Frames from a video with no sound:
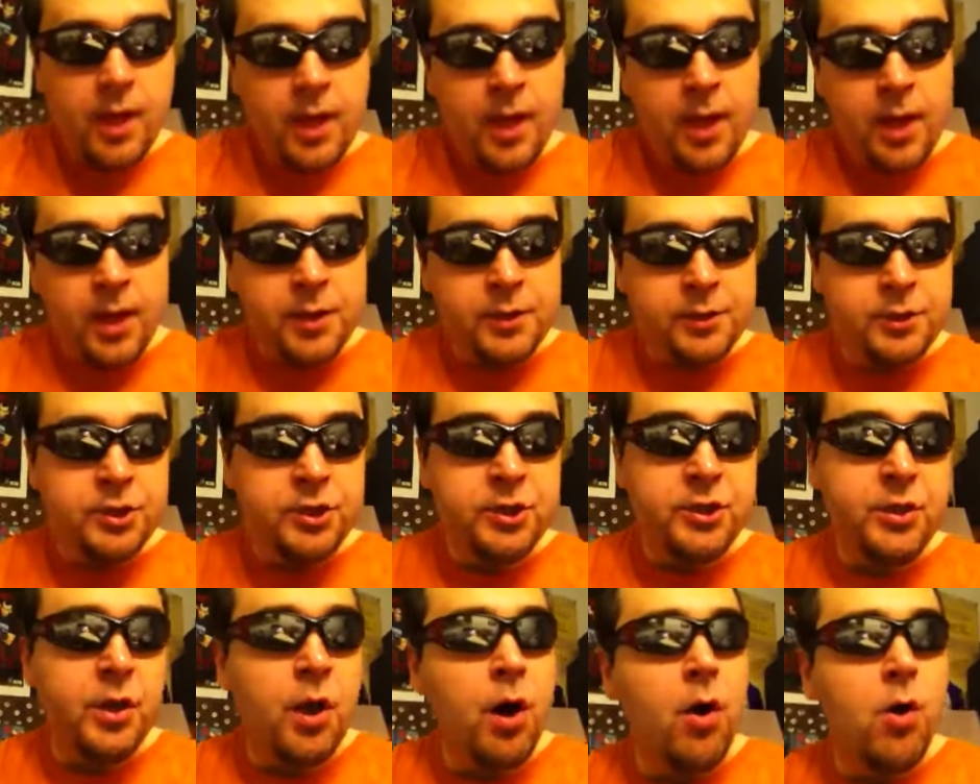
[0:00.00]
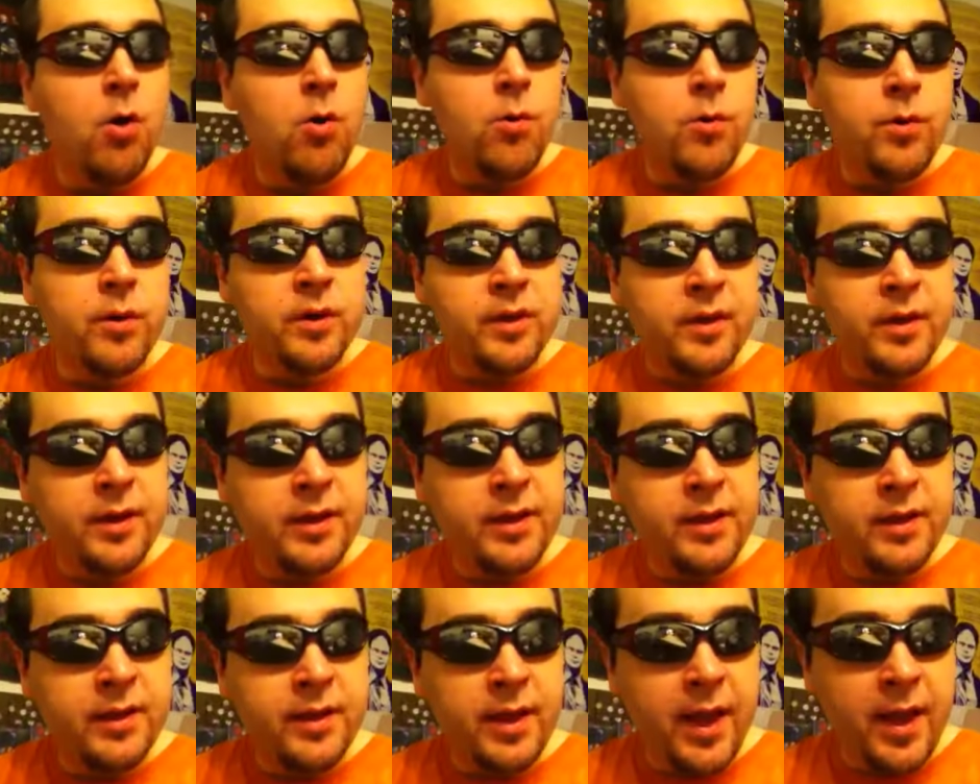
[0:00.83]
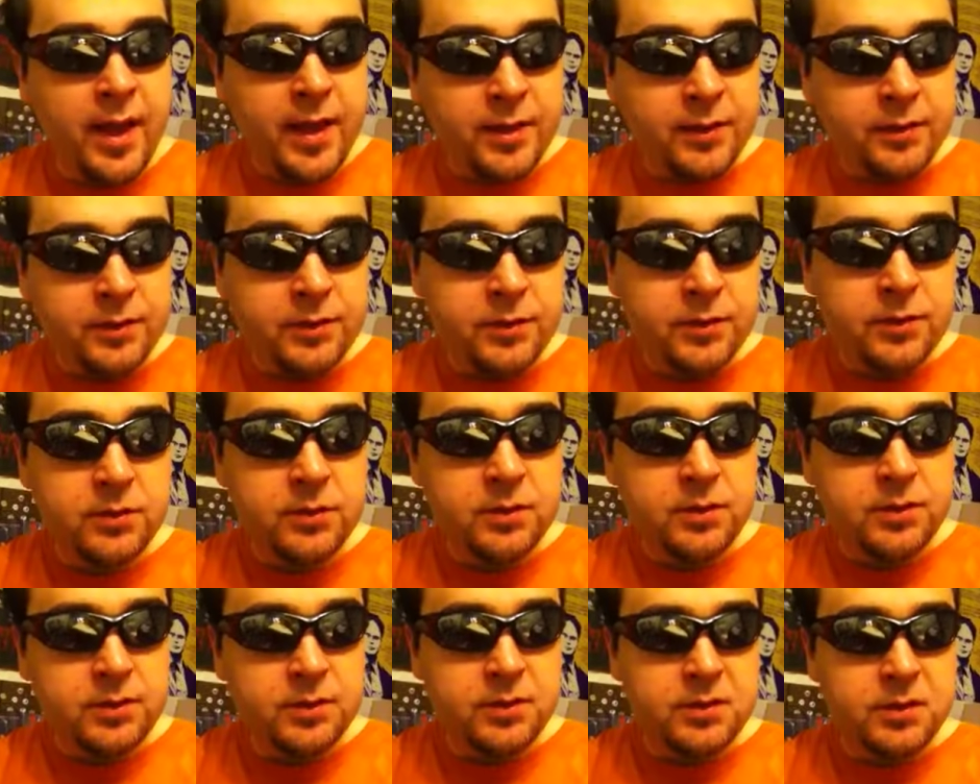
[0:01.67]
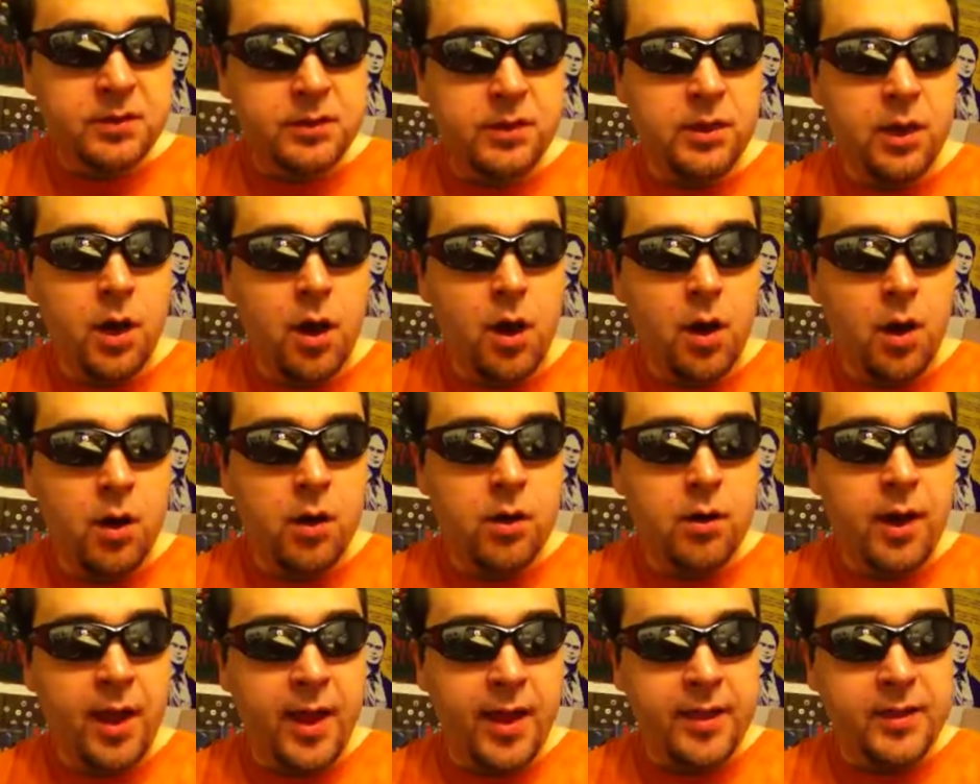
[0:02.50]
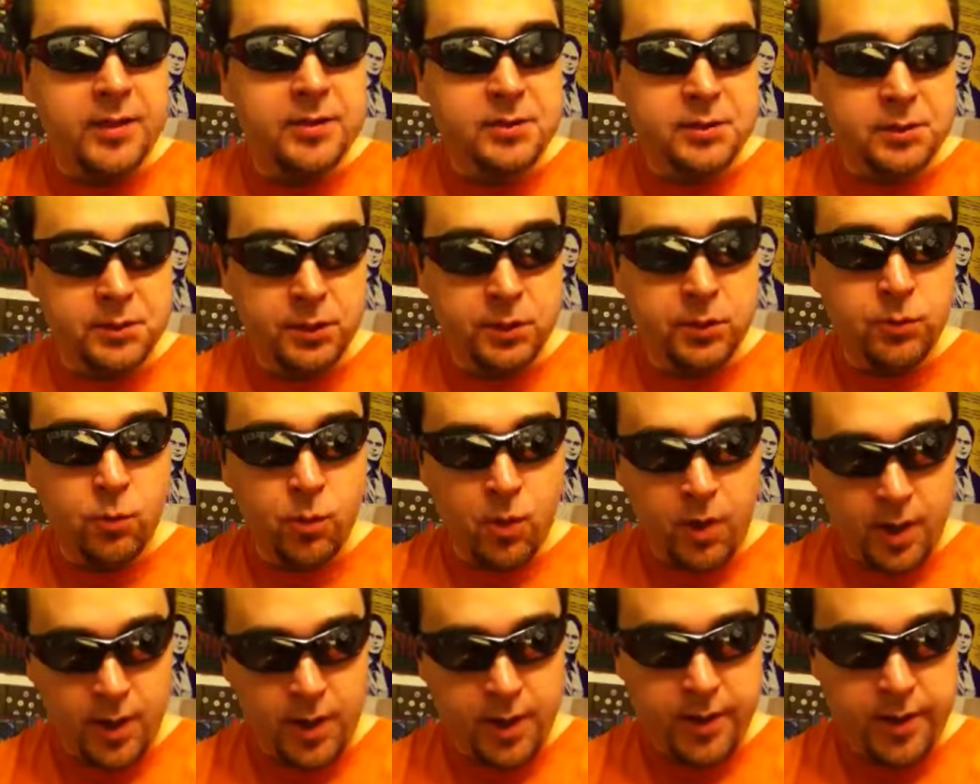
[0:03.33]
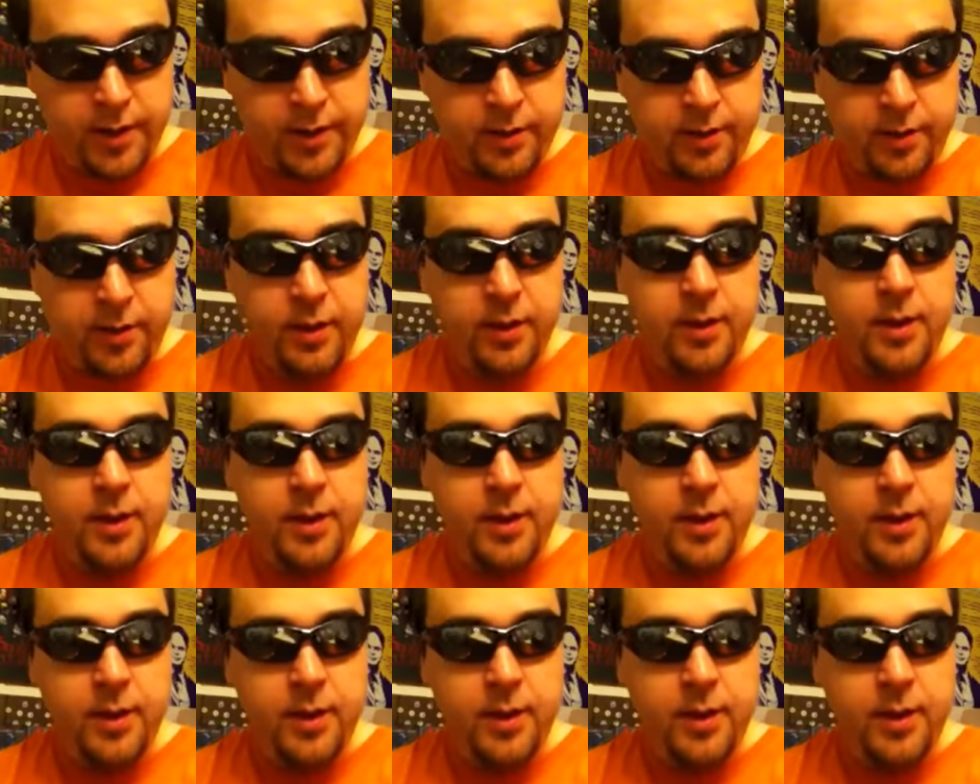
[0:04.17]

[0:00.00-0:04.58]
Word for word: and G O E S C R A Z Y.